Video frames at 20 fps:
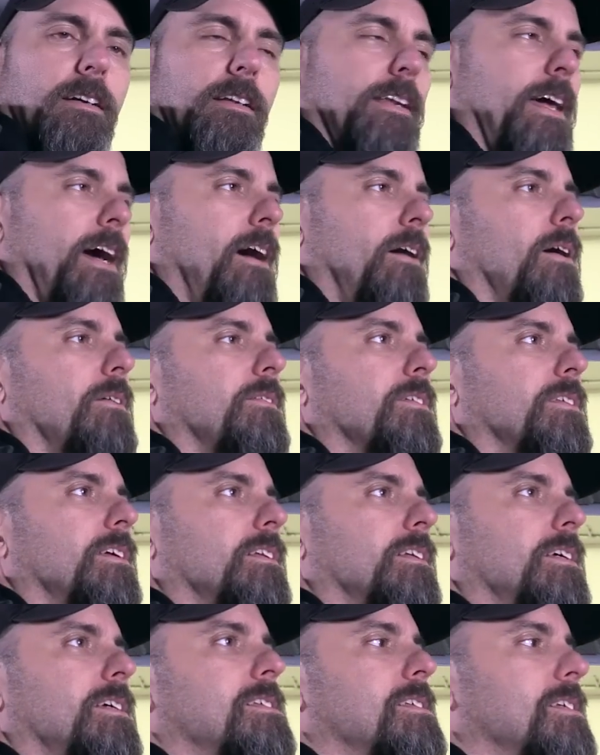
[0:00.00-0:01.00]
Now
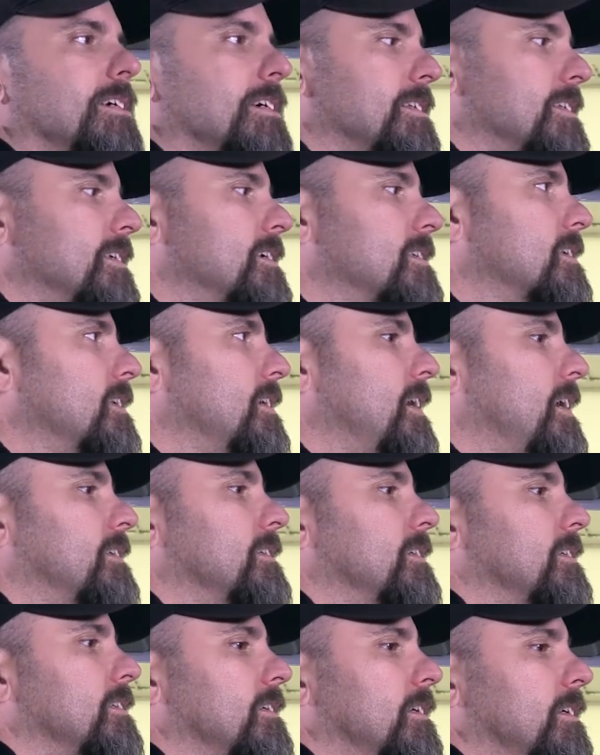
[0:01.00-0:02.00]
everything needs to get
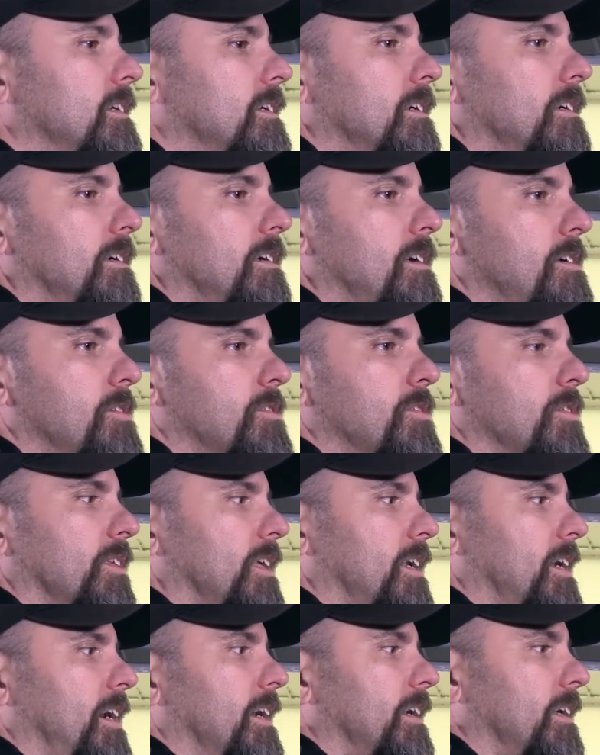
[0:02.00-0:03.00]
disconnected so
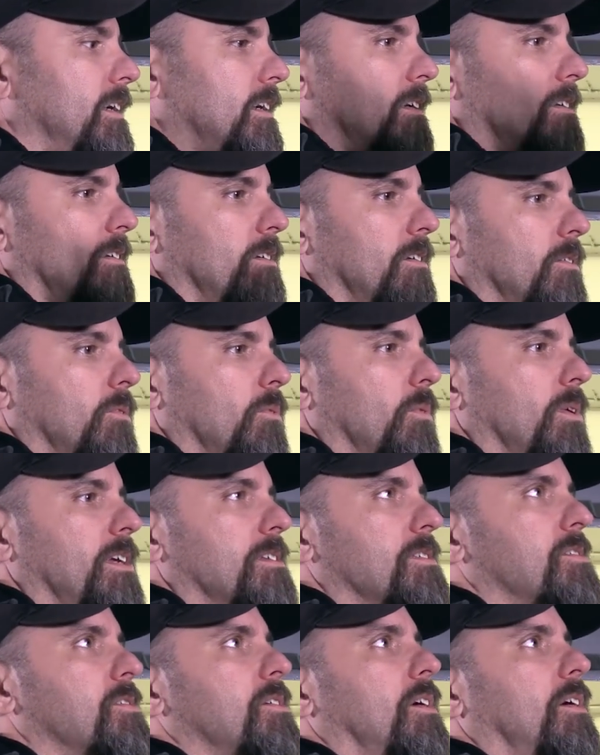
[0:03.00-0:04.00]
that I can
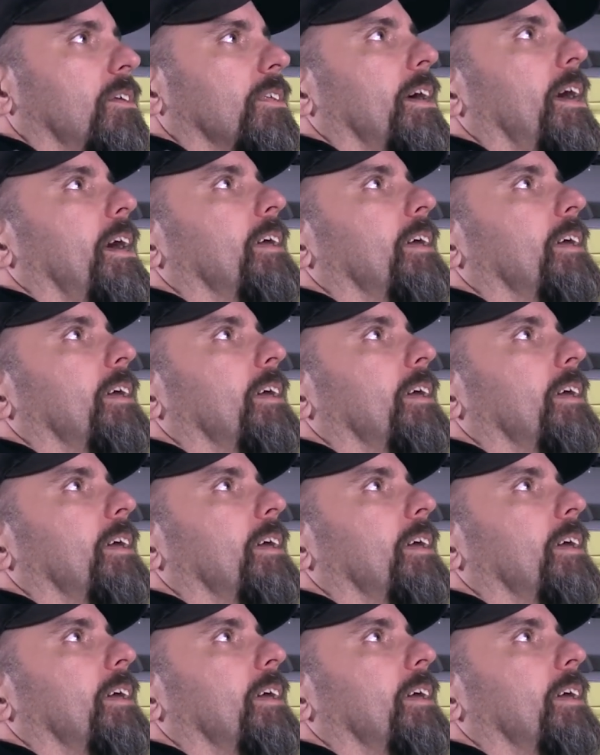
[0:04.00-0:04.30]
reinstall the